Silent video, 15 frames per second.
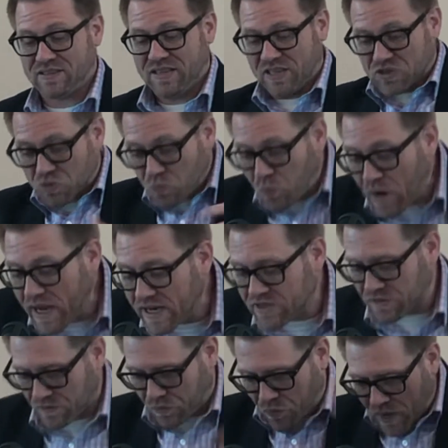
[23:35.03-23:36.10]
6
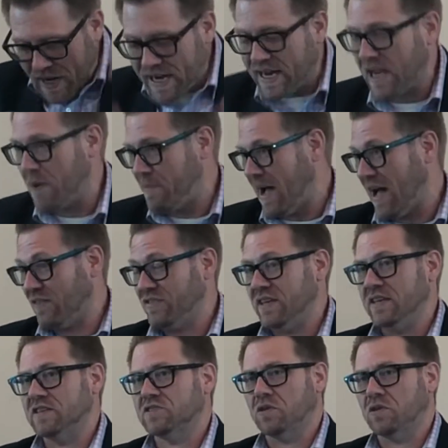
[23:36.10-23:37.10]
weeks of reading about this.